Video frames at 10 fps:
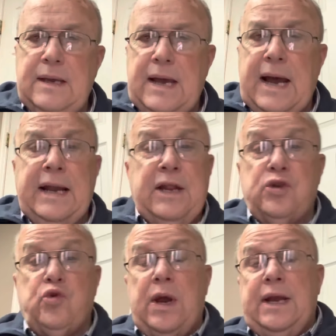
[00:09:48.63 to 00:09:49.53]
I
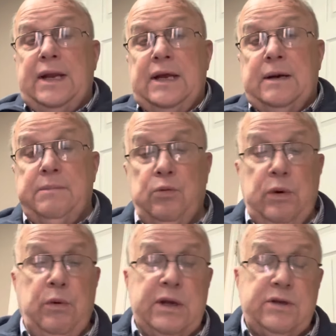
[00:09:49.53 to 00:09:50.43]
didn't train him, but
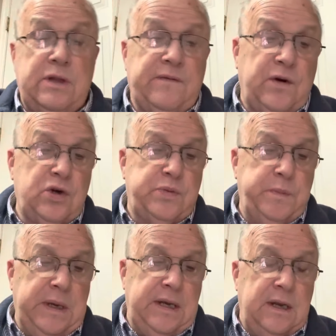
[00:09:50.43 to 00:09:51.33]
we went to the first
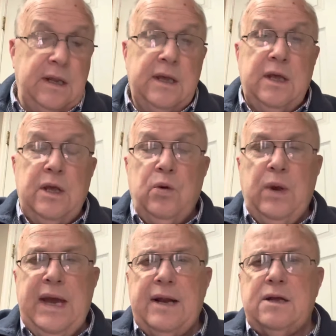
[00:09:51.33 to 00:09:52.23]
meeting.
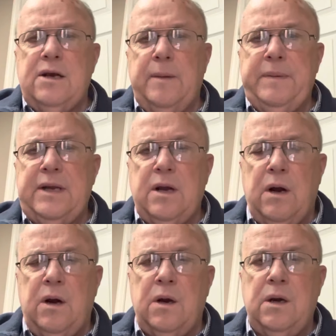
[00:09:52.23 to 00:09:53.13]
We had a company
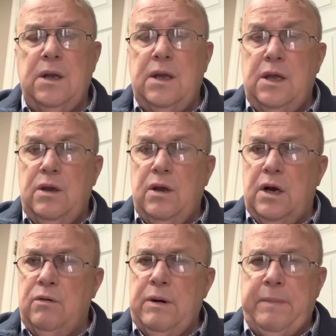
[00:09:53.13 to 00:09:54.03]
car.
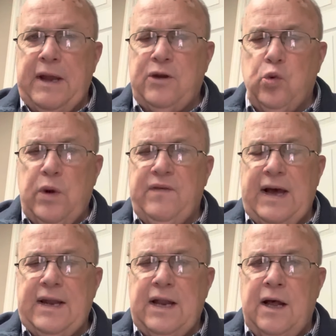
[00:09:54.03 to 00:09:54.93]
We paid
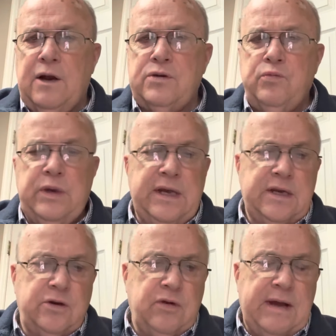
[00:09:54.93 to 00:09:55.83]
$25. We
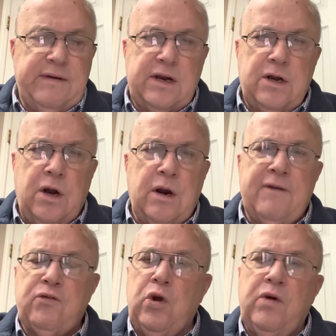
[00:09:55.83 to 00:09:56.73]
get to drive that car.
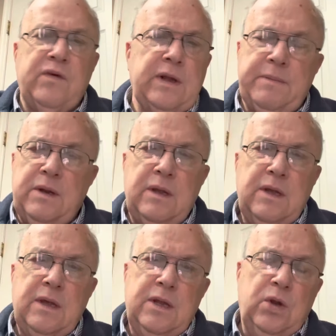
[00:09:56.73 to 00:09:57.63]
I've drove it up
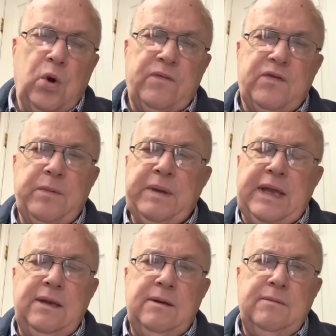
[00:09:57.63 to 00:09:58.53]
north to
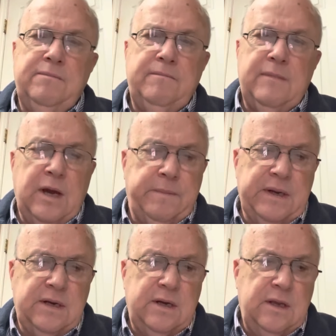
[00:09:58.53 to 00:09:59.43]
meeting up
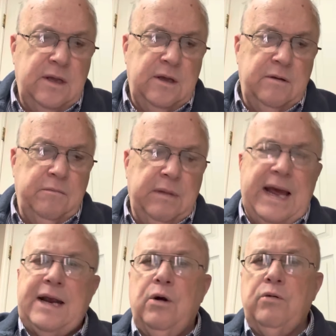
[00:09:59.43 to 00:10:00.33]
at
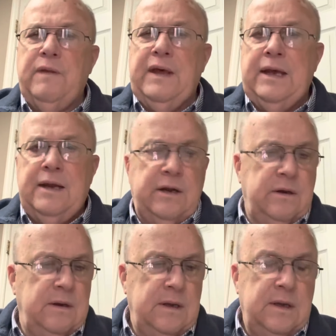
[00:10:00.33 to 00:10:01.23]
Black Oak then,
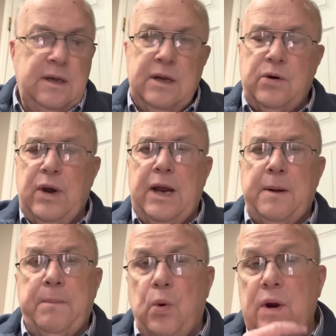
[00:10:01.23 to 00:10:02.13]
and and
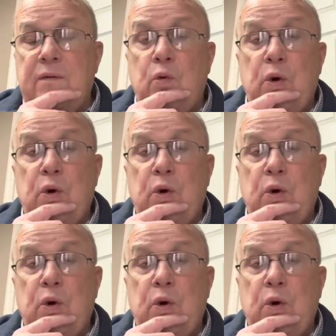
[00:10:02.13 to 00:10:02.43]
Crown Point and